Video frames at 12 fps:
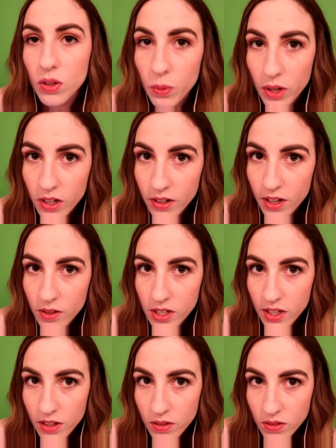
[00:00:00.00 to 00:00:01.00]
we are now
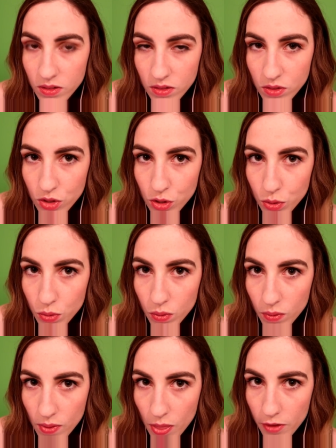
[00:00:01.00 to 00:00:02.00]
down to
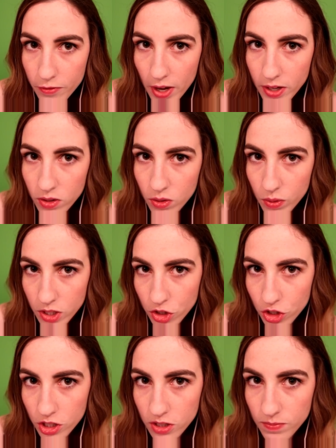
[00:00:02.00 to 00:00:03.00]
the final
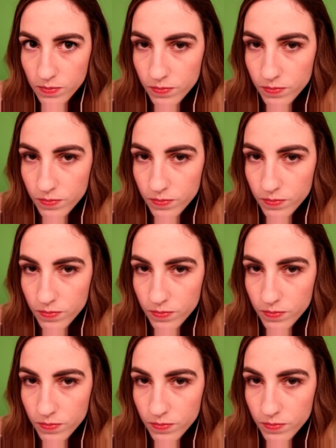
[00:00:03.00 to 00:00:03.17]
question.